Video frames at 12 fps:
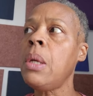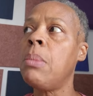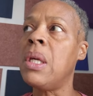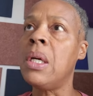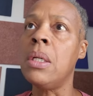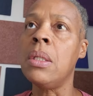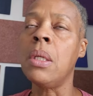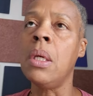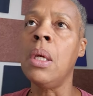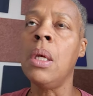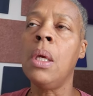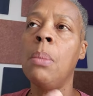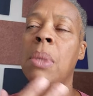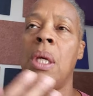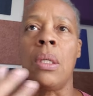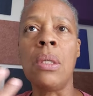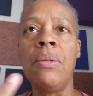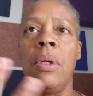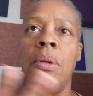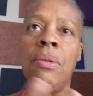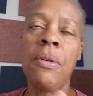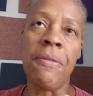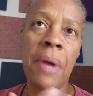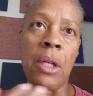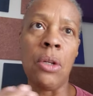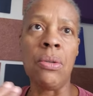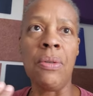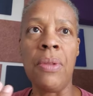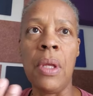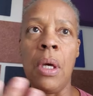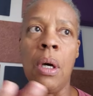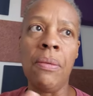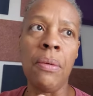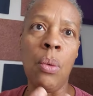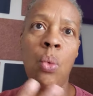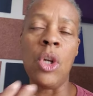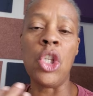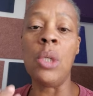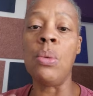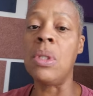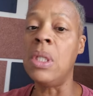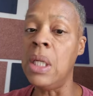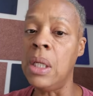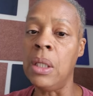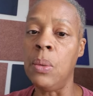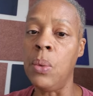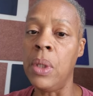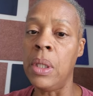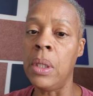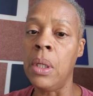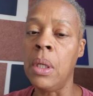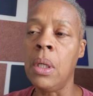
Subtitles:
because of the factors of what she was dealing with,